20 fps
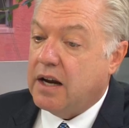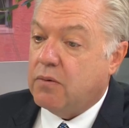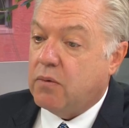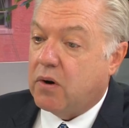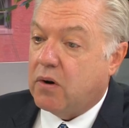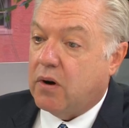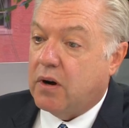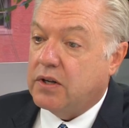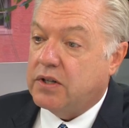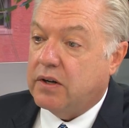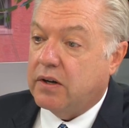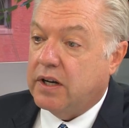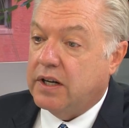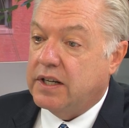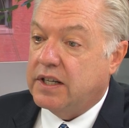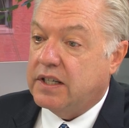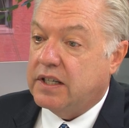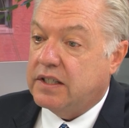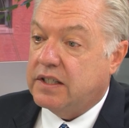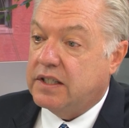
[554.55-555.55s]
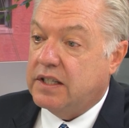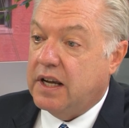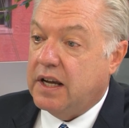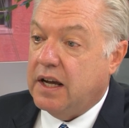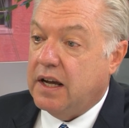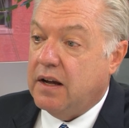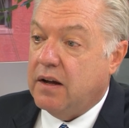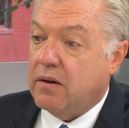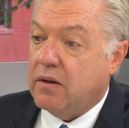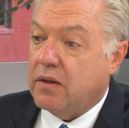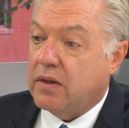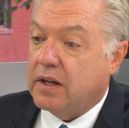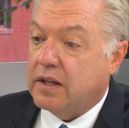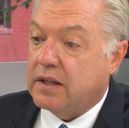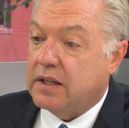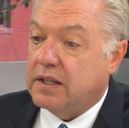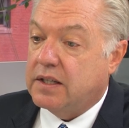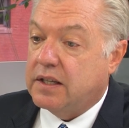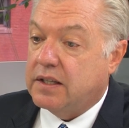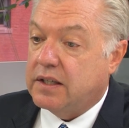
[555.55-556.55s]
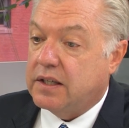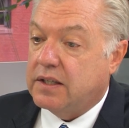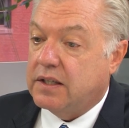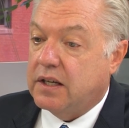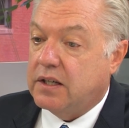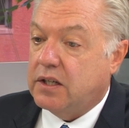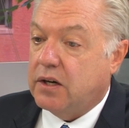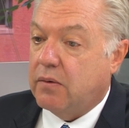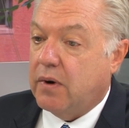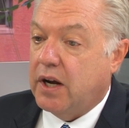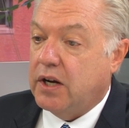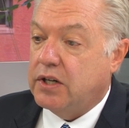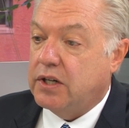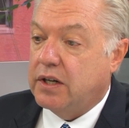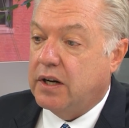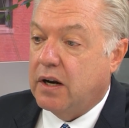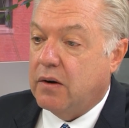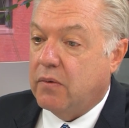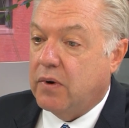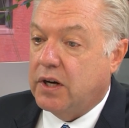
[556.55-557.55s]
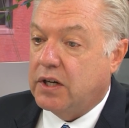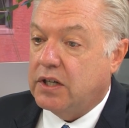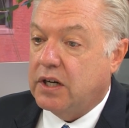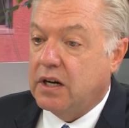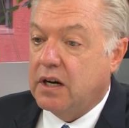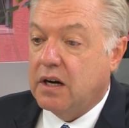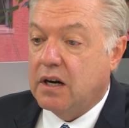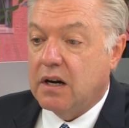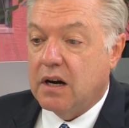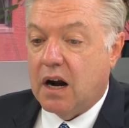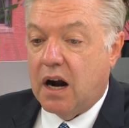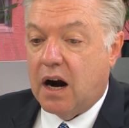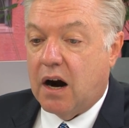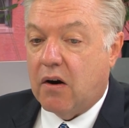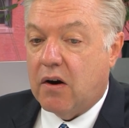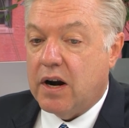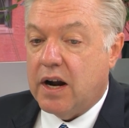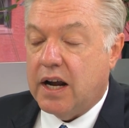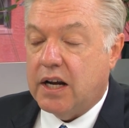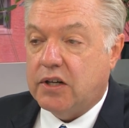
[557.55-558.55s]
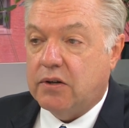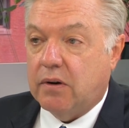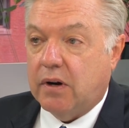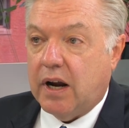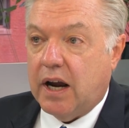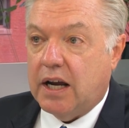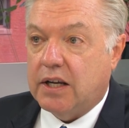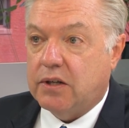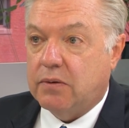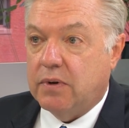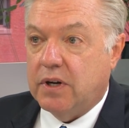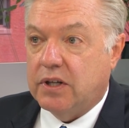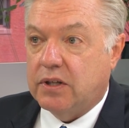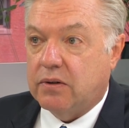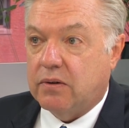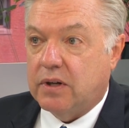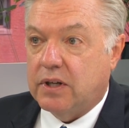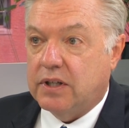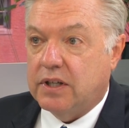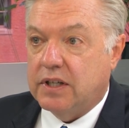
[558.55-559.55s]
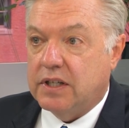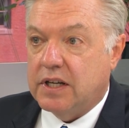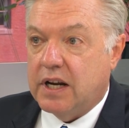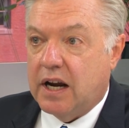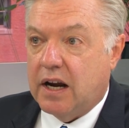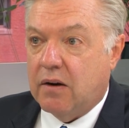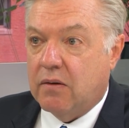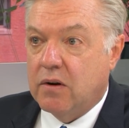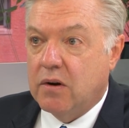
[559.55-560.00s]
we're also going to see that this is a situation in which our natural gas resources now